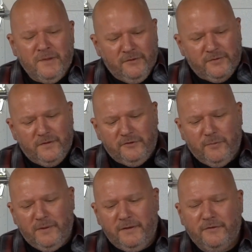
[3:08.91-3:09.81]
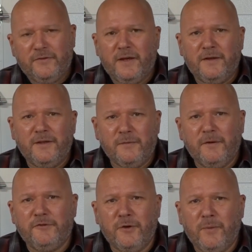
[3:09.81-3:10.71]
So this one is the
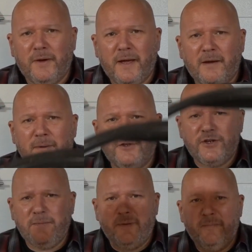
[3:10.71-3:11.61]
original one out of my Jeep,